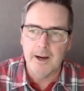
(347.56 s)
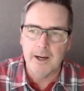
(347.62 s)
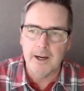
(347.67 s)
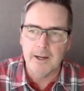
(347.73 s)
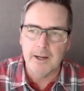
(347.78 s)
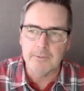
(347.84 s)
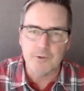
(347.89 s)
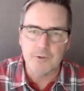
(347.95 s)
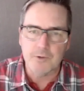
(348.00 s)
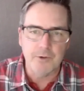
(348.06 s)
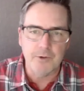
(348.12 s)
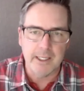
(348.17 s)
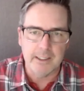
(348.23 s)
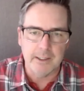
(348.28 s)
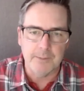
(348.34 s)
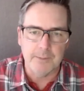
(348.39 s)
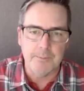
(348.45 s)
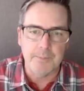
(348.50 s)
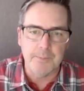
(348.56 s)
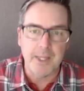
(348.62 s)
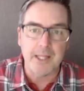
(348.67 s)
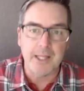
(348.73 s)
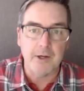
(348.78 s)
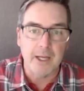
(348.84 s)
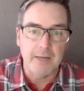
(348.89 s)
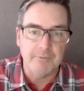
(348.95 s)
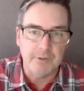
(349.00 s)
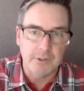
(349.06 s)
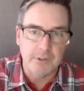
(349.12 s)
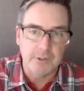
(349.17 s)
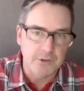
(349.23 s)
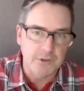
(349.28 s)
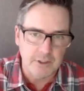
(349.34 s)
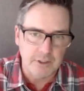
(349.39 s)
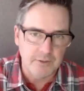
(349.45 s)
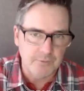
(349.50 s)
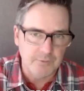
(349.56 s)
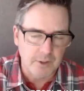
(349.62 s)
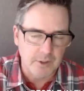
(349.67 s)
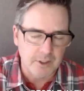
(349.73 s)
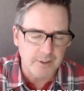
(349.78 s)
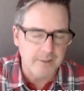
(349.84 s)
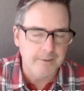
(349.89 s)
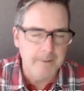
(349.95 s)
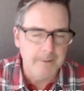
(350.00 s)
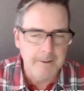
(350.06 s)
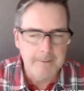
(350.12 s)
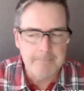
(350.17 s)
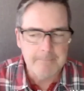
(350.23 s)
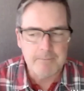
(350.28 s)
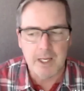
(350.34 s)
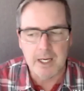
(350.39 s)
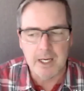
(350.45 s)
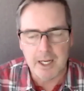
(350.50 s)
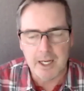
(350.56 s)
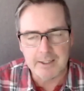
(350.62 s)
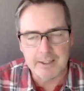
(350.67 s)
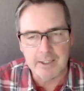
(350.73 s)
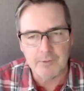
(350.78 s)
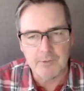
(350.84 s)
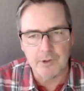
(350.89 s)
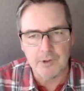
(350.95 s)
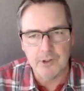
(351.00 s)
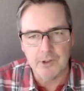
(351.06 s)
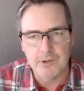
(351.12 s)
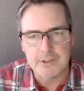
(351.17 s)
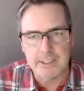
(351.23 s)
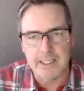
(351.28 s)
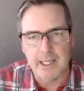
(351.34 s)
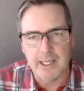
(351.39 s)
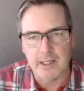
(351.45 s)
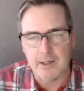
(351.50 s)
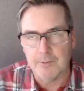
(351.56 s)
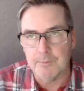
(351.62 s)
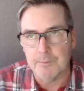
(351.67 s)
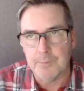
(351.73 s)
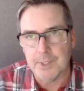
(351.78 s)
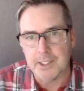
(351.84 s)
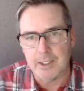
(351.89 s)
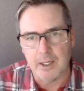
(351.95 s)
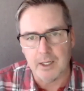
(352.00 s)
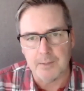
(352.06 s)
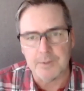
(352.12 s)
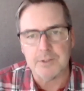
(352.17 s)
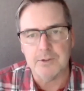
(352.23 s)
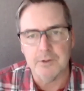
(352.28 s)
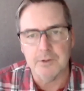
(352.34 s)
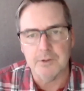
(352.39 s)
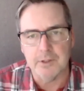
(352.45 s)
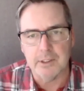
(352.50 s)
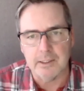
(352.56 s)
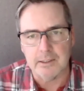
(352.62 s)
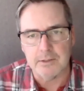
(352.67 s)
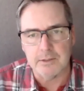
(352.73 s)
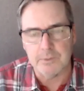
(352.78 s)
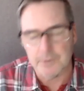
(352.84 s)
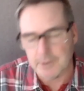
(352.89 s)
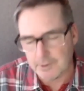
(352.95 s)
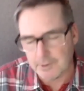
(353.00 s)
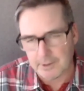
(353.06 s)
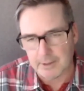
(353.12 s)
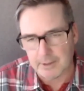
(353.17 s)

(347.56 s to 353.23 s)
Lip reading: create a better evolution of work, I think we're losing out on big opportunities. What do you think?